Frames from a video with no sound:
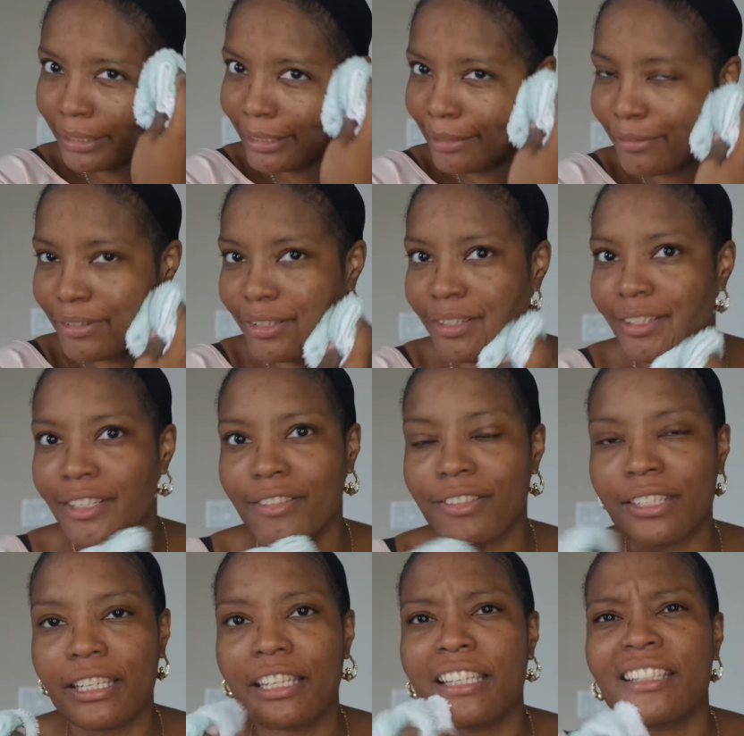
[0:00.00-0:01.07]
I have sensitive
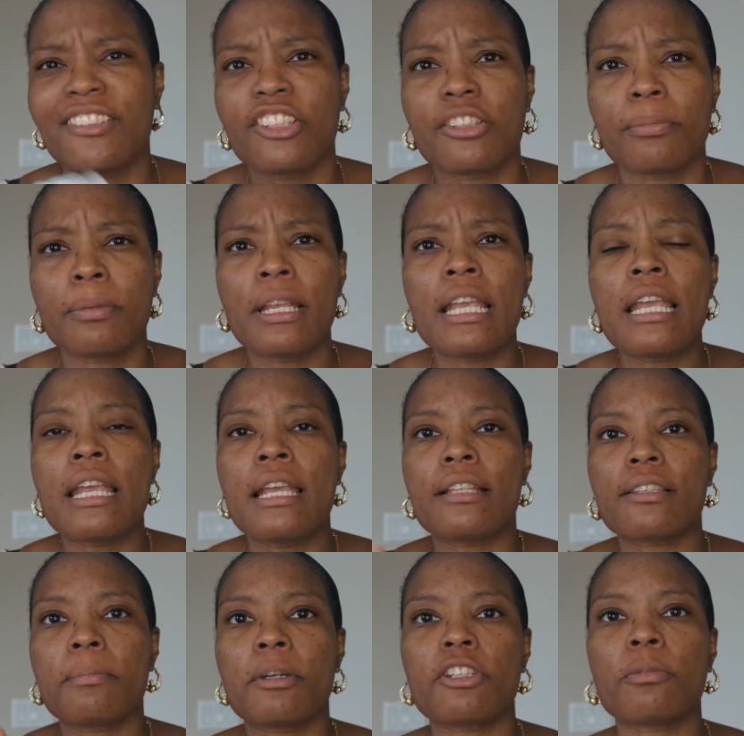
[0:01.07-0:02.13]
skin. It's just,
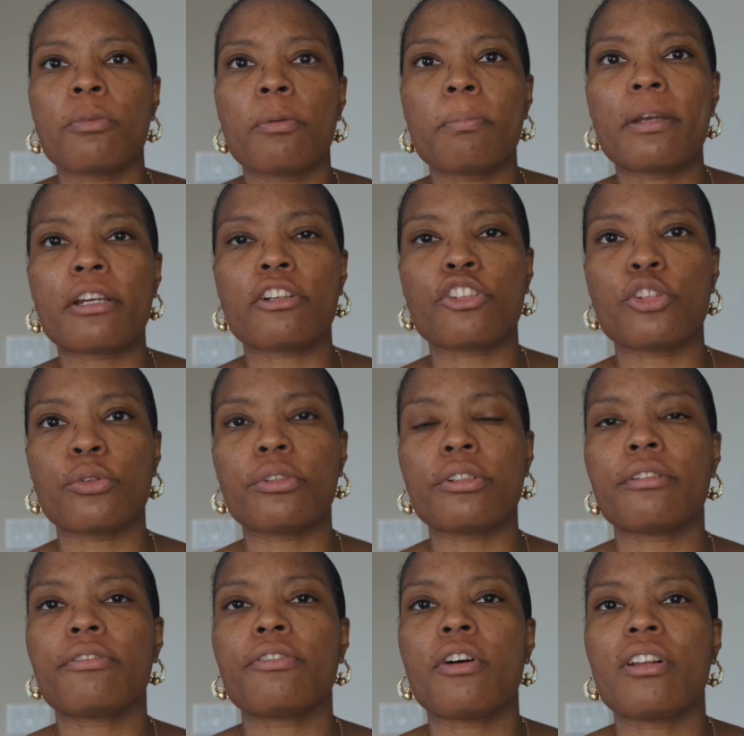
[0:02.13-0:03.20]
it's much more better
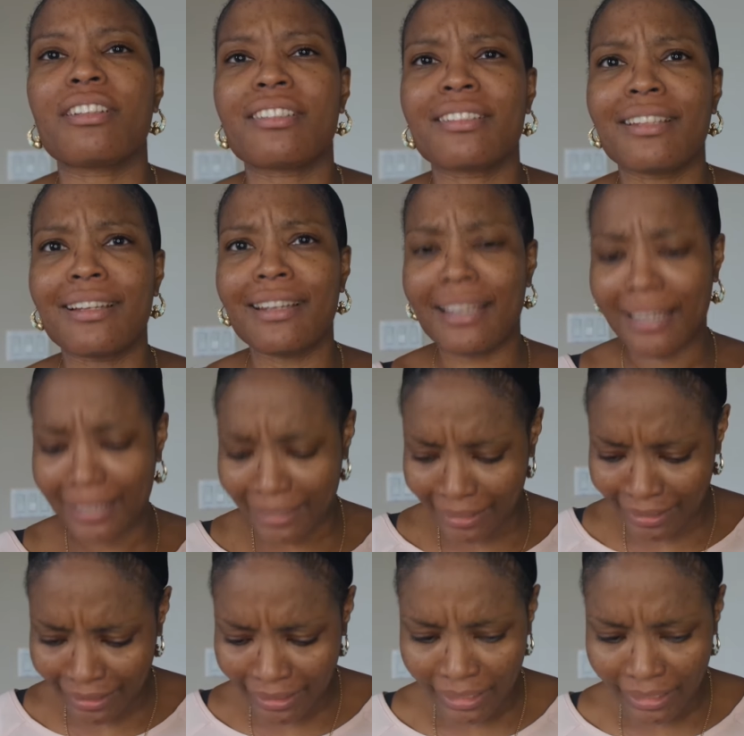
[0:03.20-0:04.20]
during the fall. It's not as